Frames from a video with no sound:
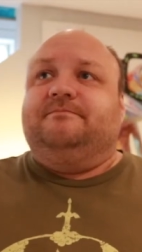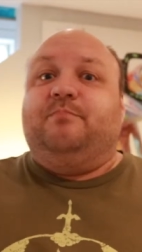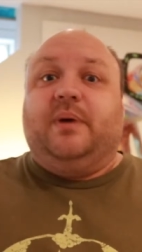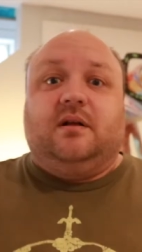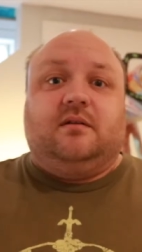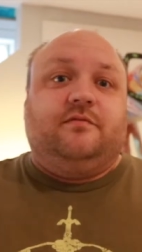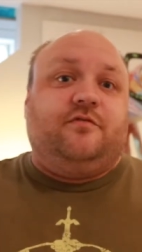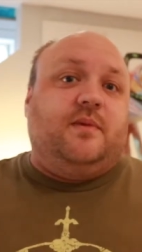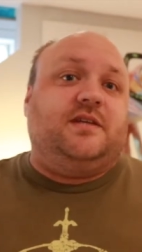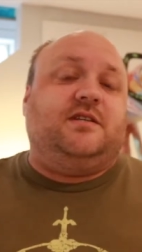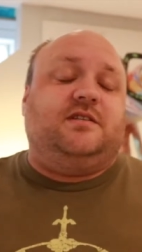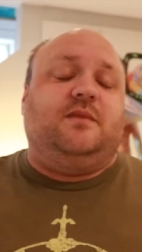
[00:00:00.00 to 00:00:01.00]
Bill from
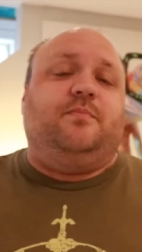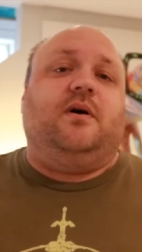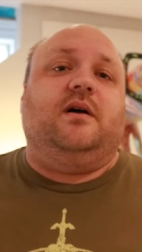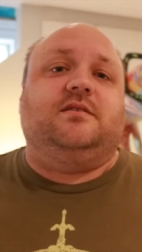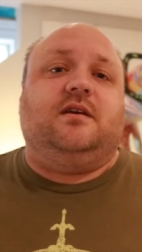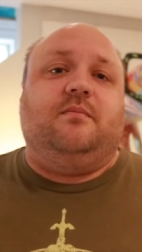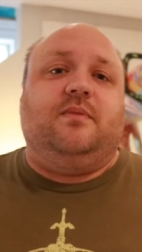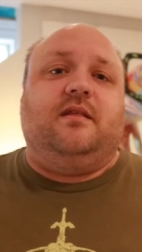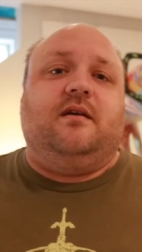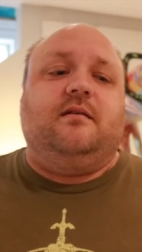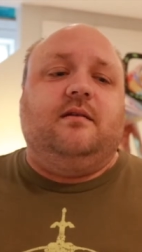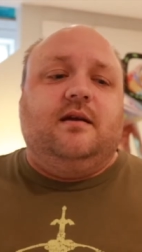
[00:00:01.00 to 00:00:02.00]
SDC Pod's going to be
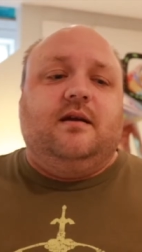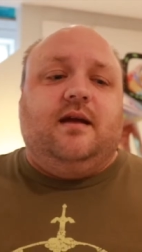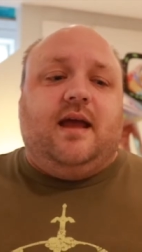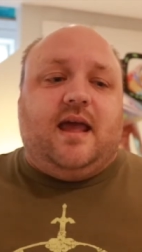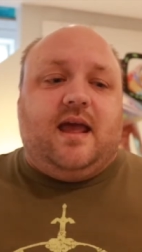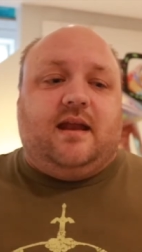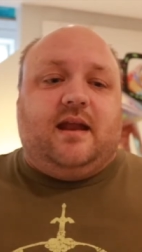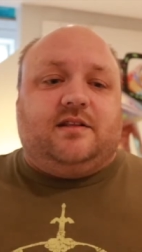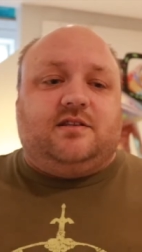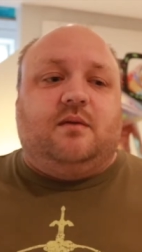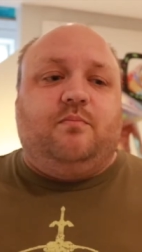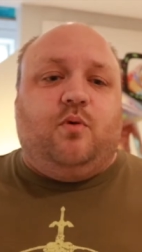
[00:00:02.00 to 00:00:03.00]
there, and at
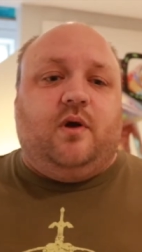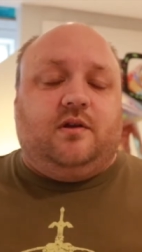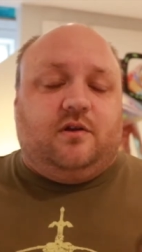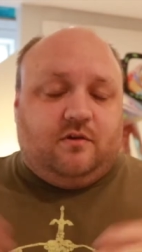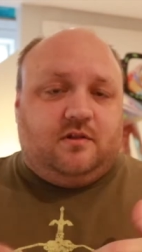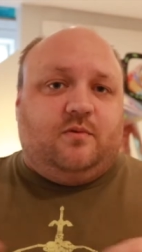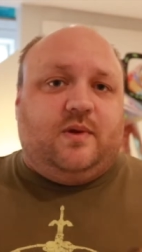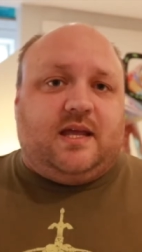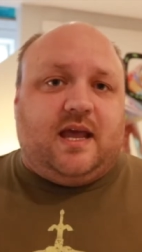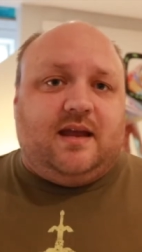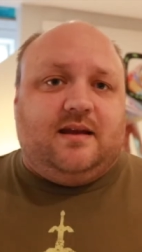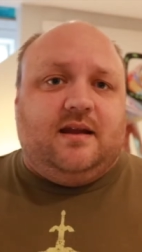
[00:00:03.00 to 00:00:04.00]
some point during the
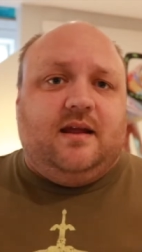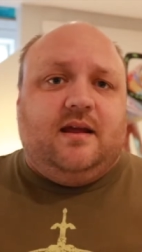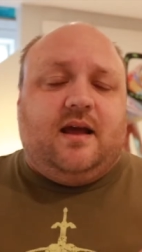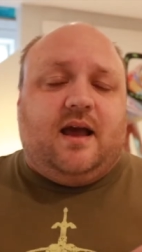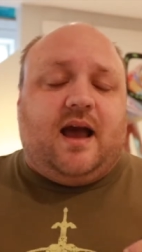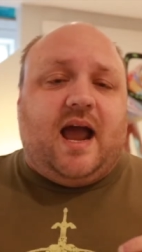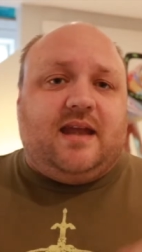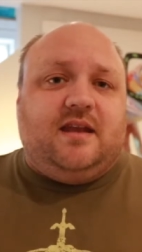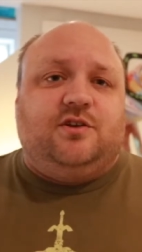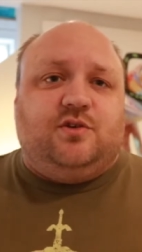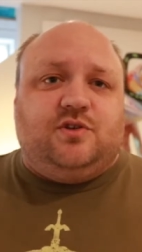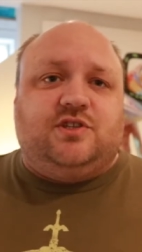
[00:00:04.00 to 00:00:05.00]
weekend, I need
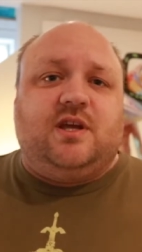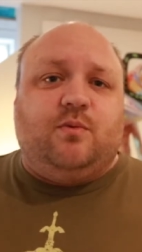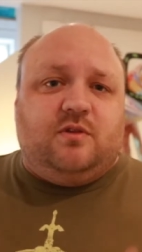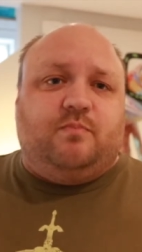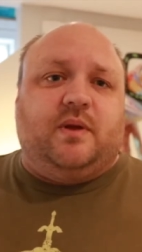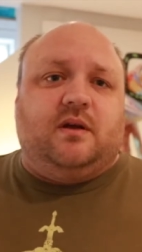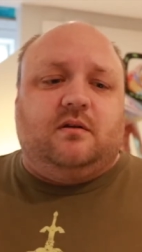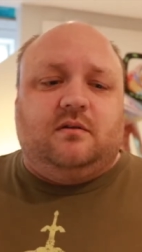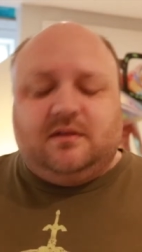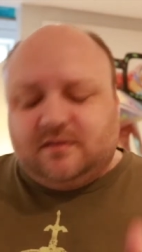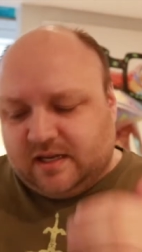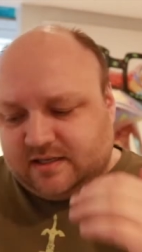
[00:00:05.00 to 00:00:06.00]
to sit with Bill,
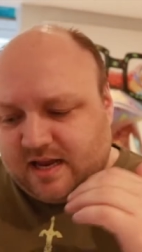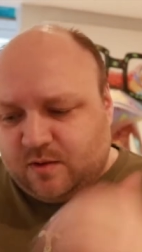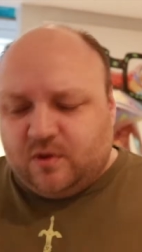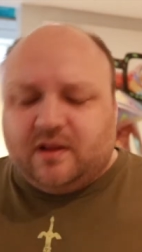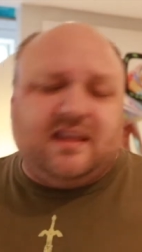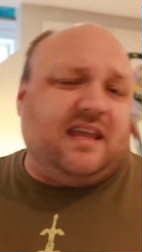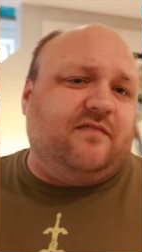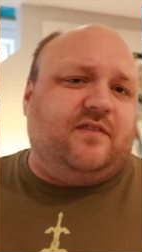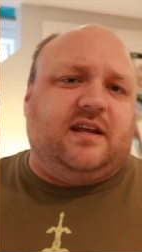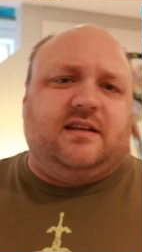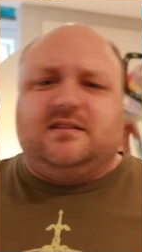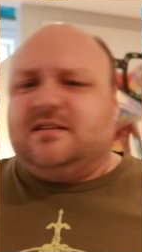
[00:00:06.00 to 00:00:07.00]
take one of the
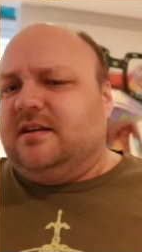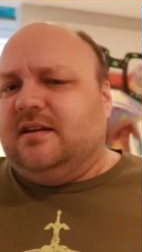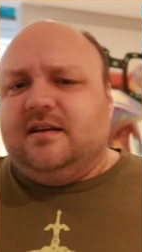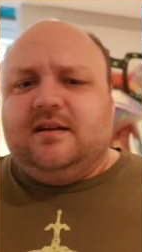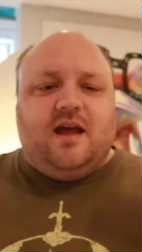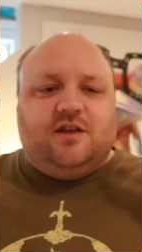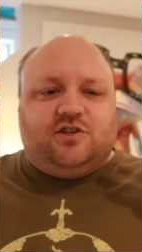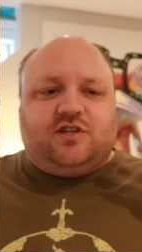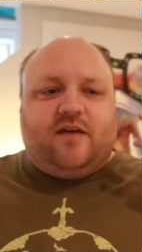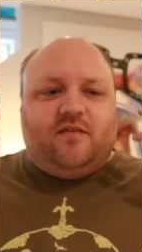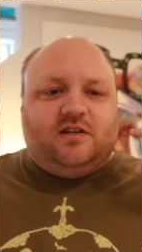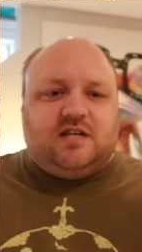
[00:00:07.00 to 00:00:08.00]
evenings, and just
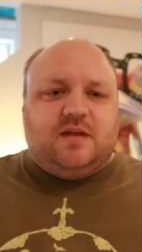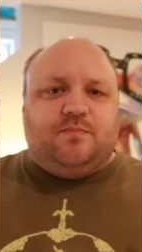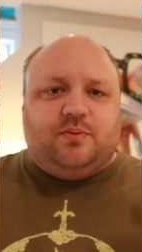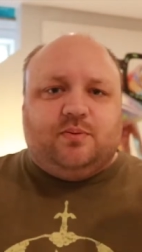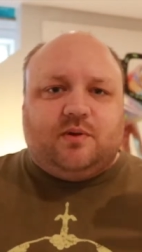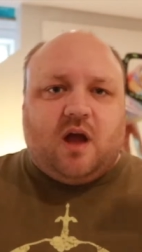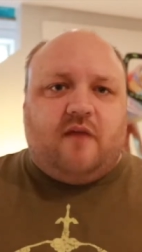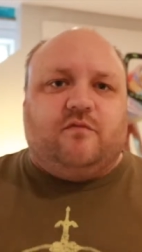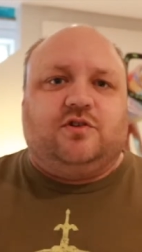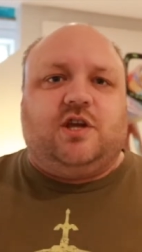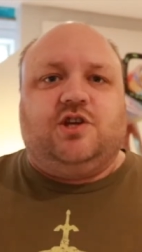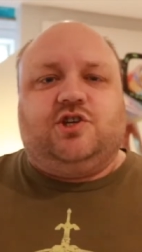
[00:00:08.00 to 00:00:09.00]
have a deep
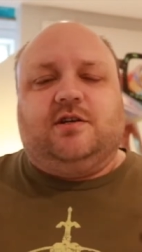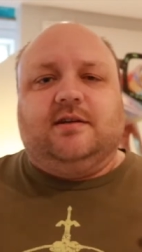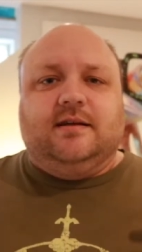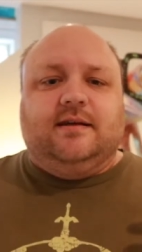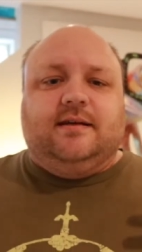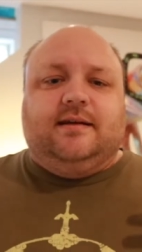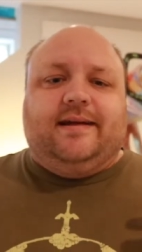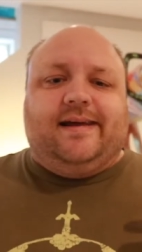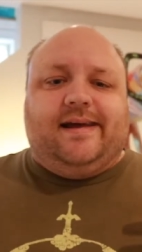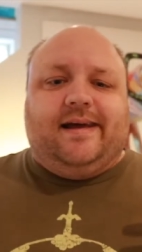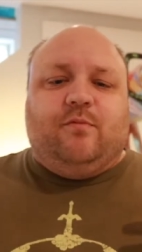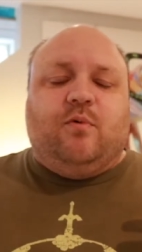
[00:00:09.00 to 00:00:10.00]
conversation.
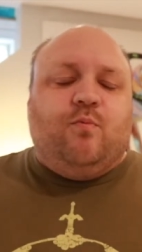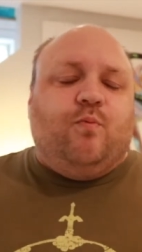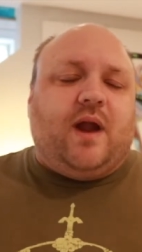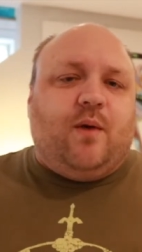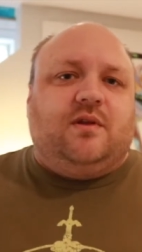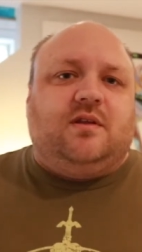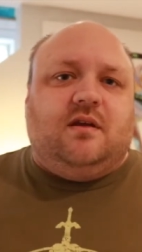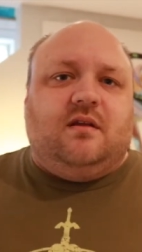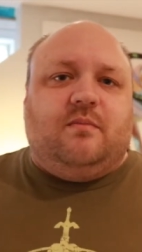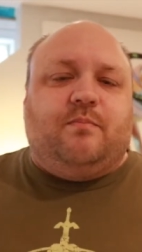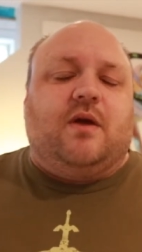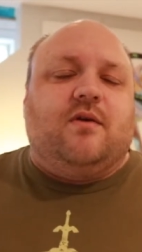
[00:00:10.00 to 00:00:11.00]
When I went to
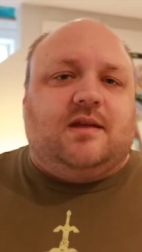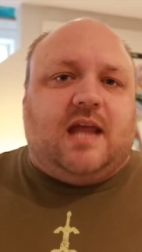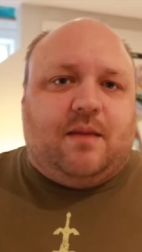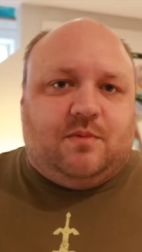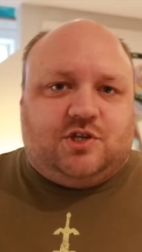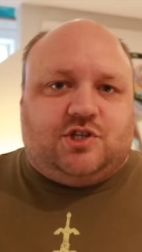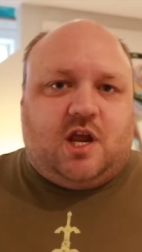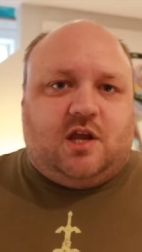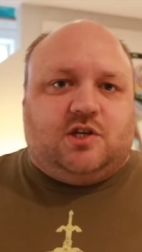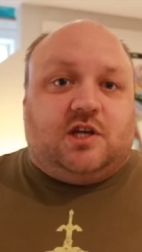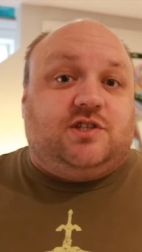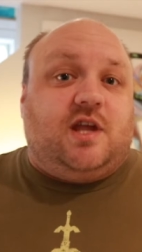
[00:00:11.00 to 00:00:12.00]
the Buried Game
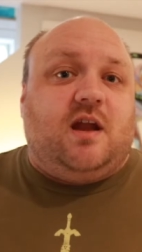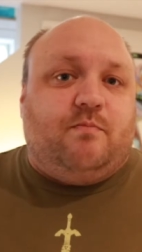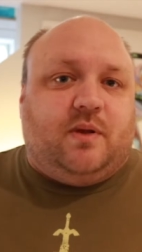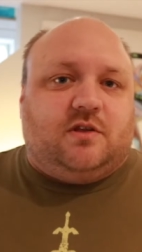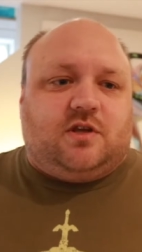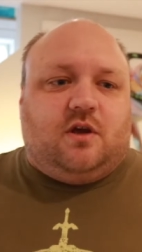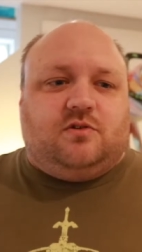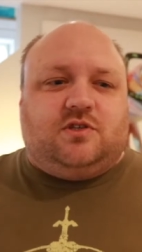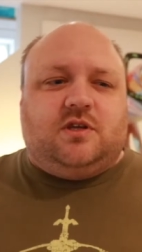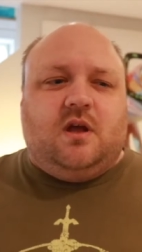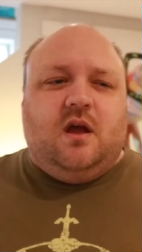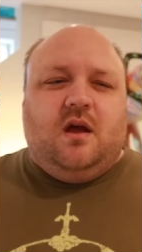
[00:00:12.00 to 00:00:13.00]
Exchange, I stayed at Bill's
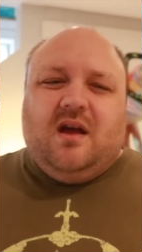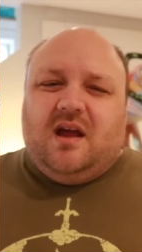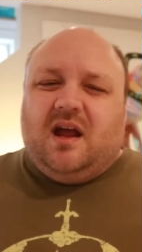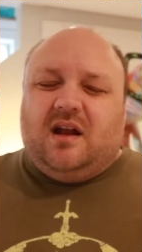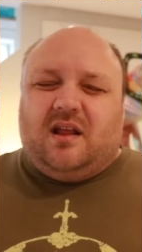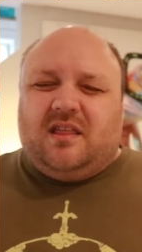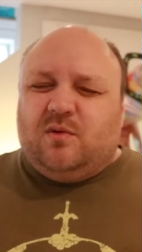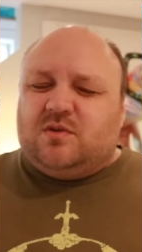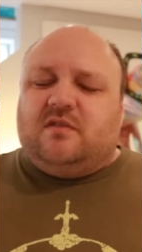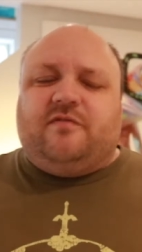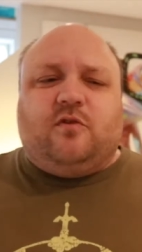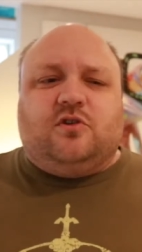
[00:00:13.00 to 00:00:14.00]
house, and I think it was
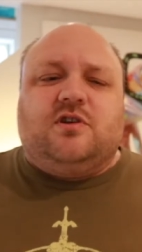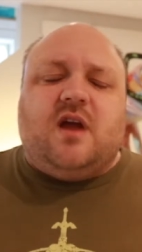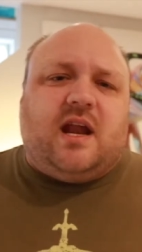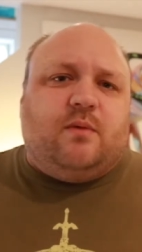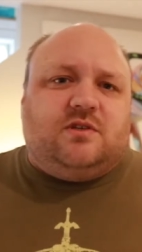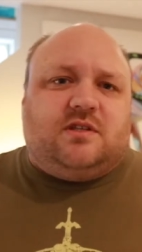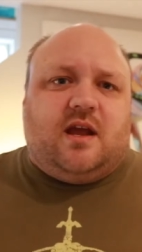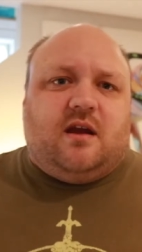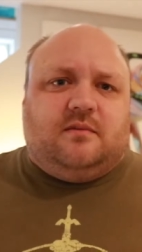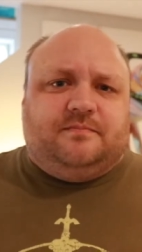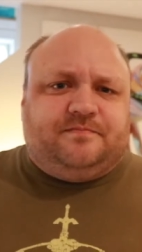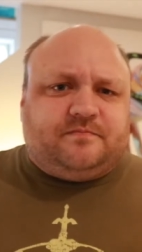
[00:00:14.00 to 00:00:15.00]
the first night I was
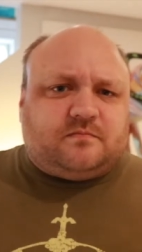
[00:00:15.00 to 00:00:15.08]
there.